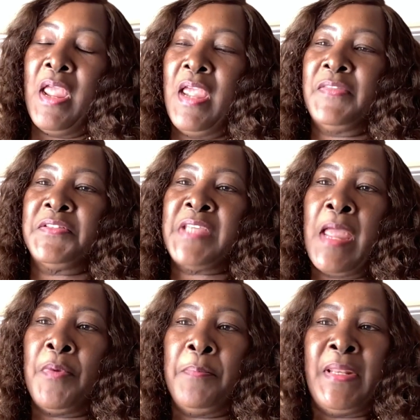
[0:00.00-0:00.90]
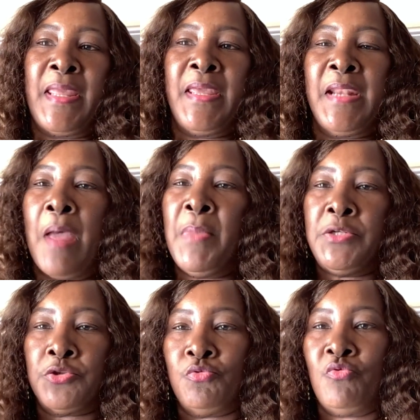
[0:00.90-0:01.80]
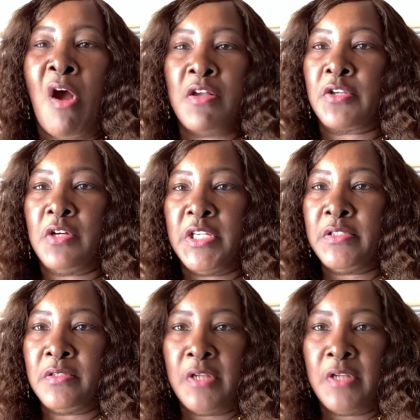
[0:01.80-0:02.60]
And the type of plant, and I may do also